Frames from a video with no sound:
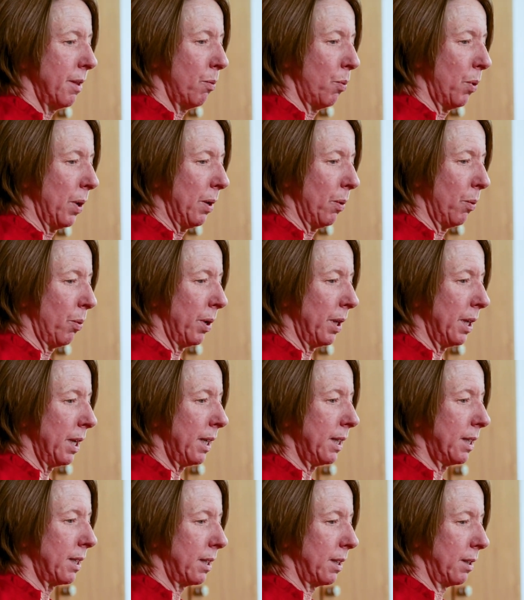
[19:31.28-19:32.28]
We
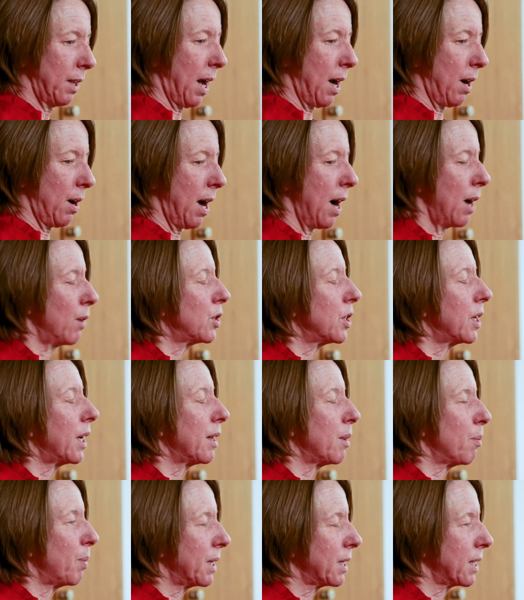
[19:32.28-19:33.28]
need to. How do you
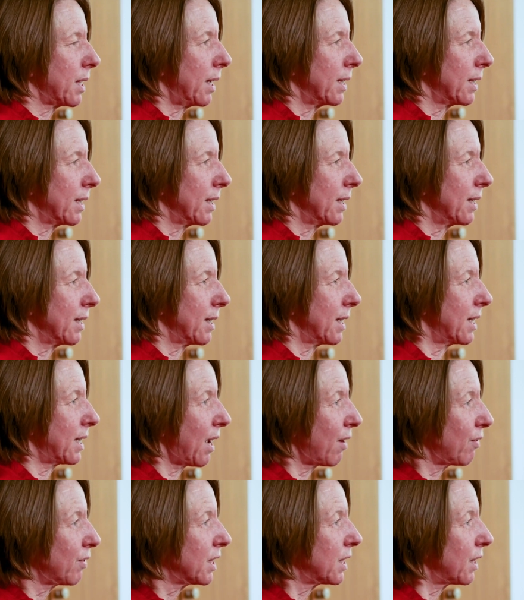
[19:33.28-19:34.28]
get the best ideas? It's
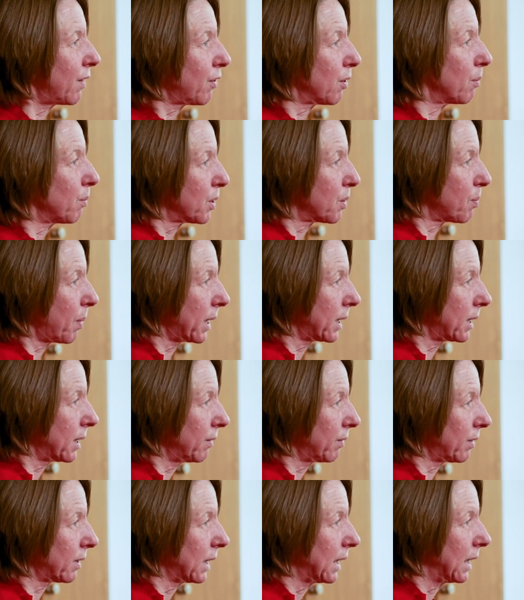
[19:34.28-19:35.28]
having different
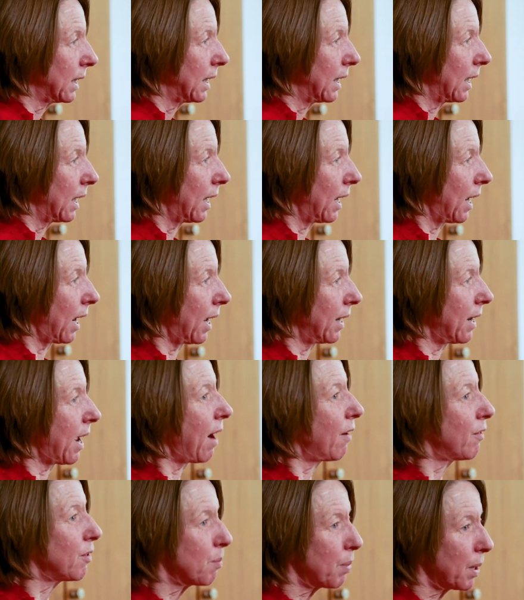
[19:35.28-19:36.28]
perspectives.
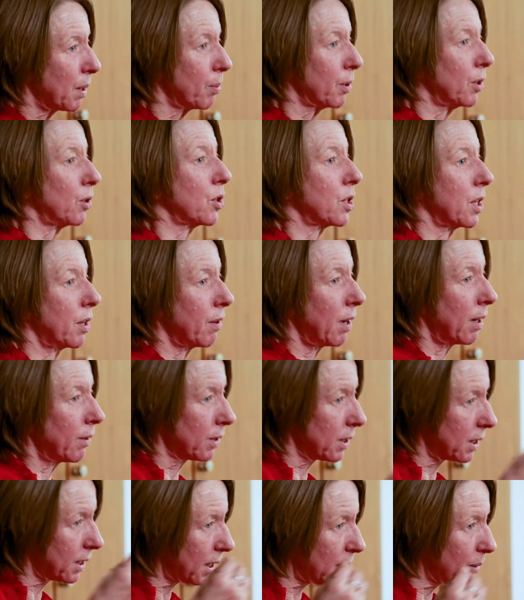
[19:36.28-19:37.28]
having people who'll sit
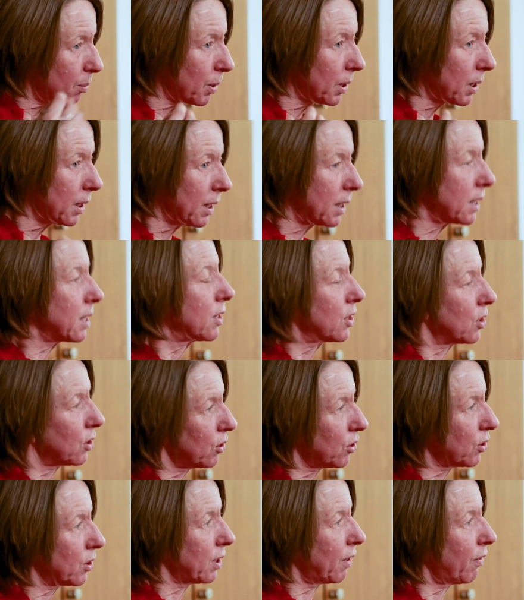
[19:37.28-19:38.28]
around the table and listen to
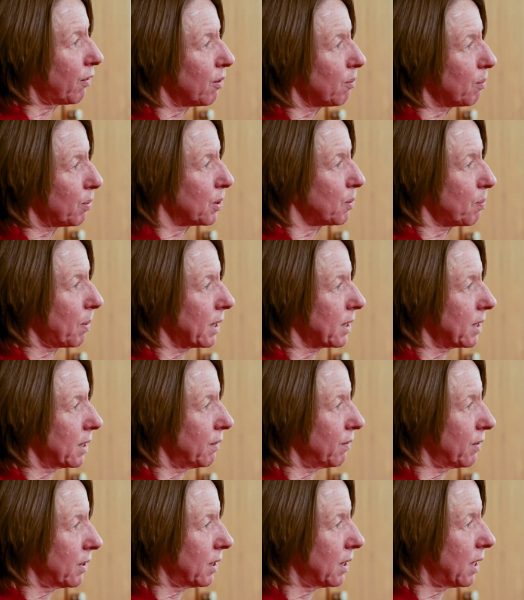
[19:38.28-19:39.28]
those different
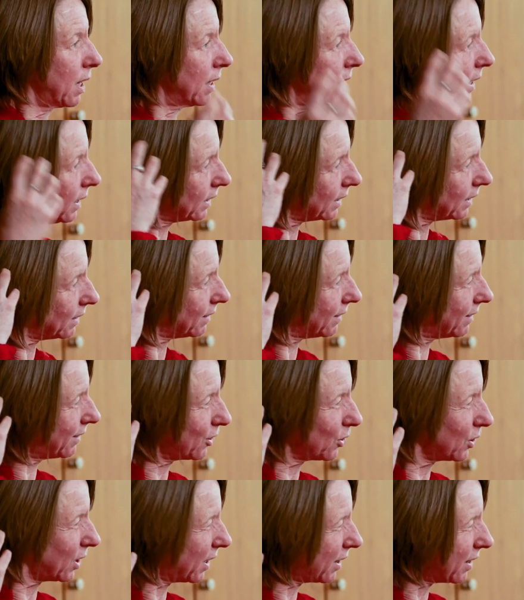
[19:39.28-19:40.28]
perspectives.
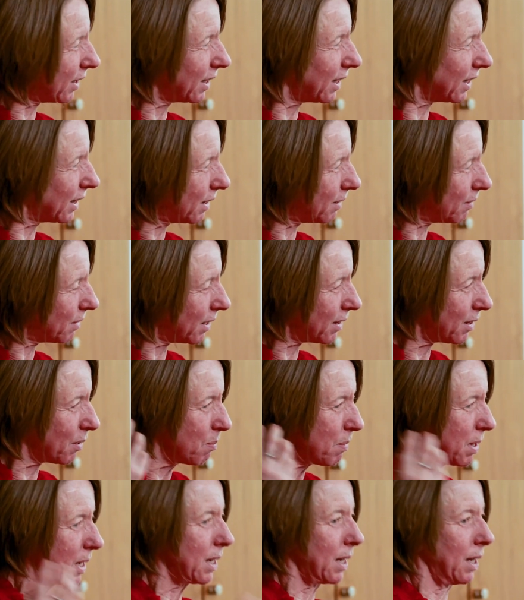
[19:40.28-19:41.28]
So I think at
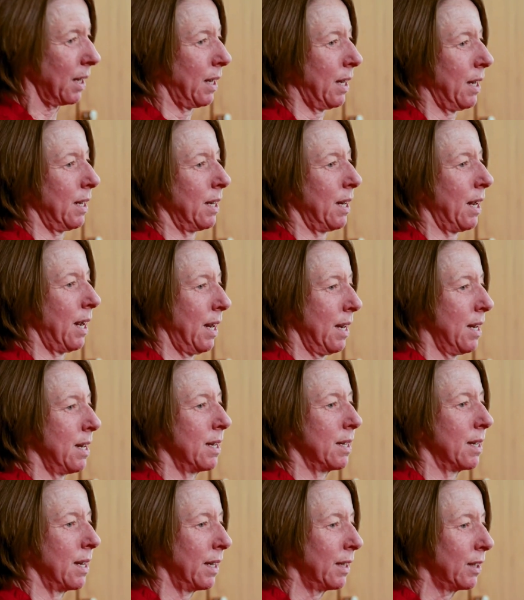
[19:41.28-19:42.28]
the minute
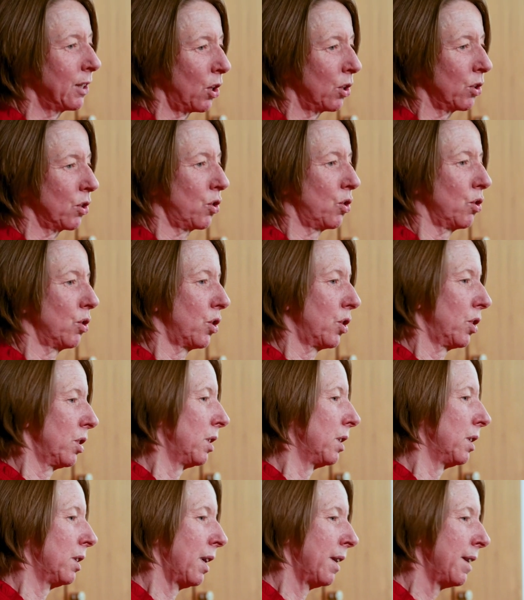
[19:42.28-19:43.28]
in
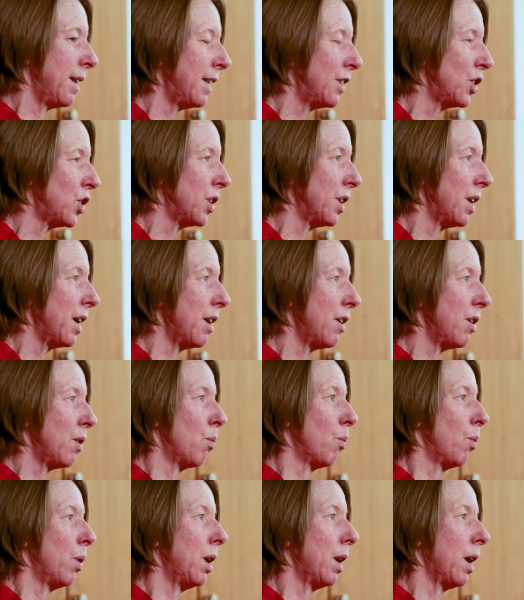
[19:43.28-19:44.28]
construction and
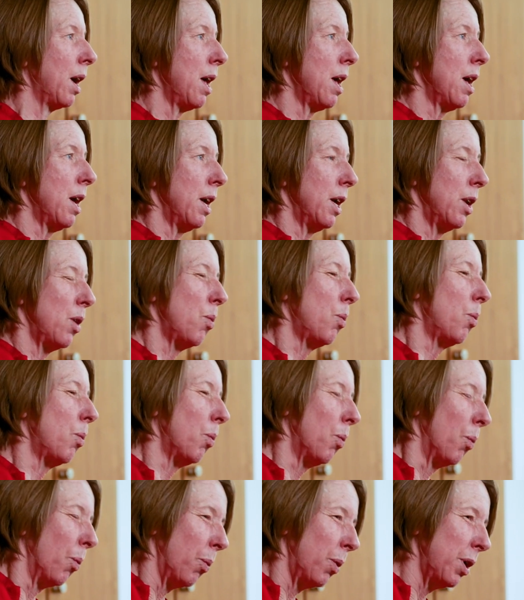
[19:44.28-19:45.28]
engineering,
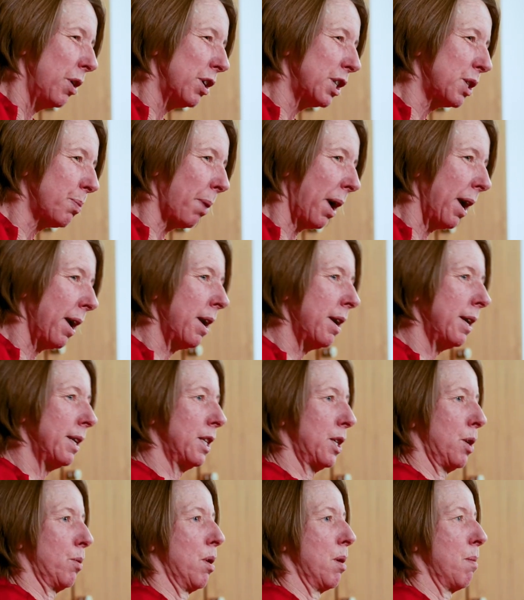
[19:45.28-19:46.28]
we're
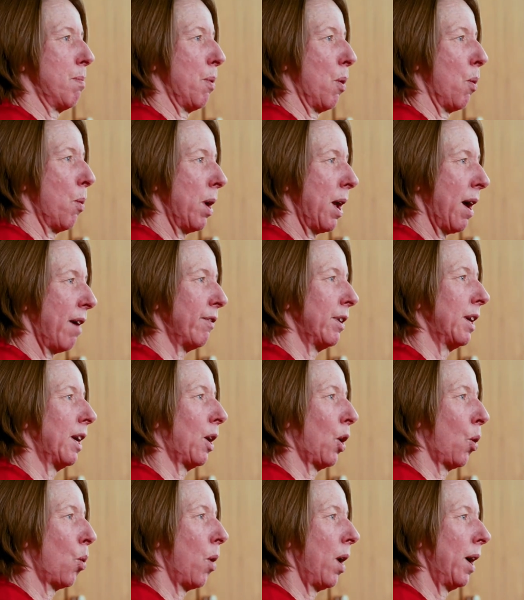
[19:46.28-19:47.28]
aspiring to it, but we
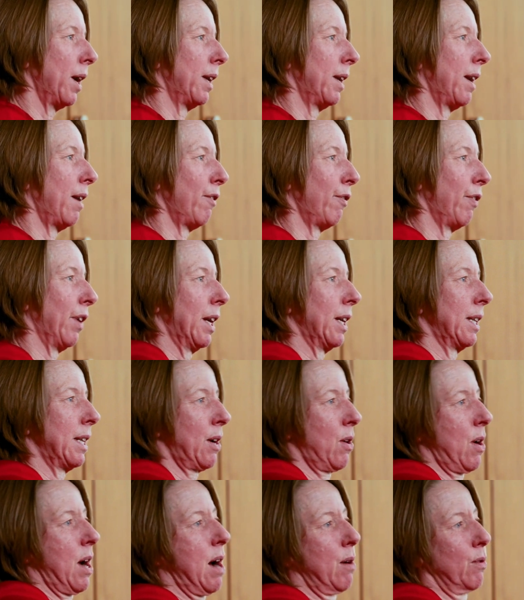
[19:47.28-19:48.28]
haven't quite yet figured
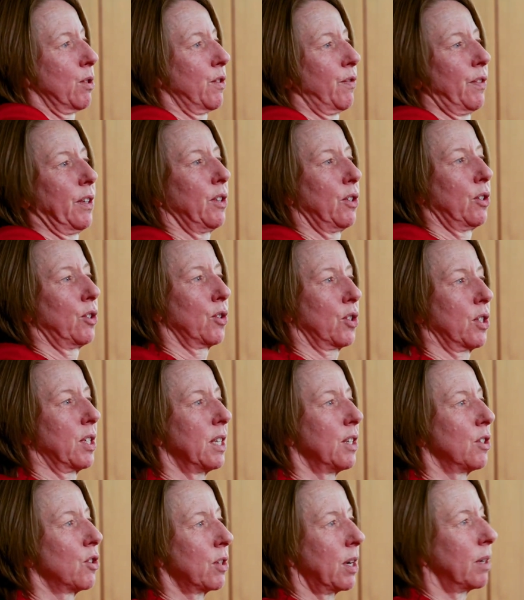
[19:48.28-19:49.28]
out how to fill those
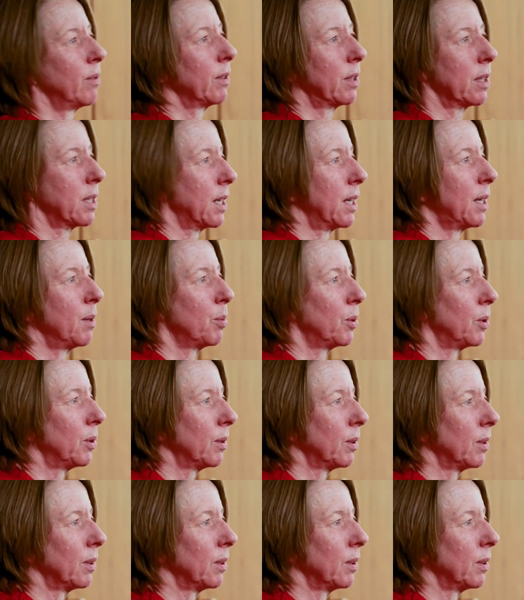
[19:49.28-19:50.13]
seats around the table.